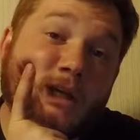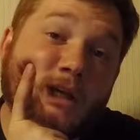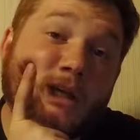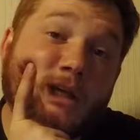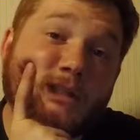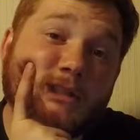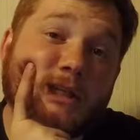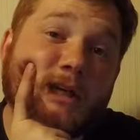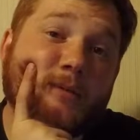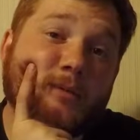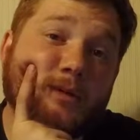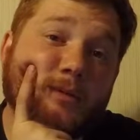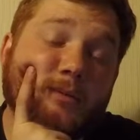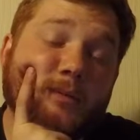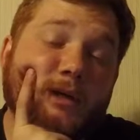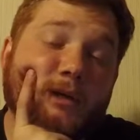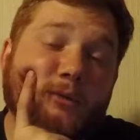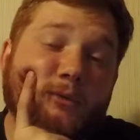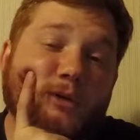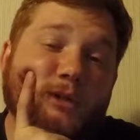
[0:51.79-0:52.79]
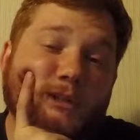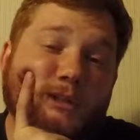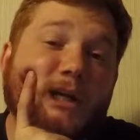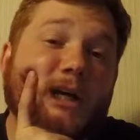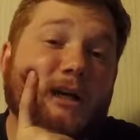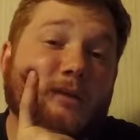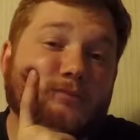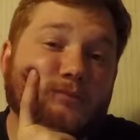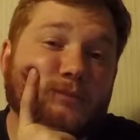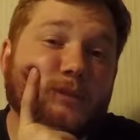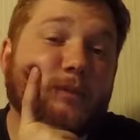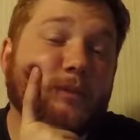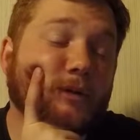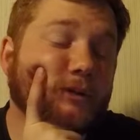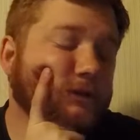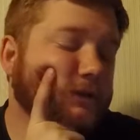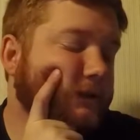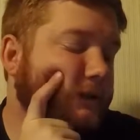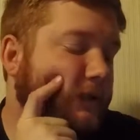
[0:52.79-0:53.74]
It's happened to me one time, a bunch of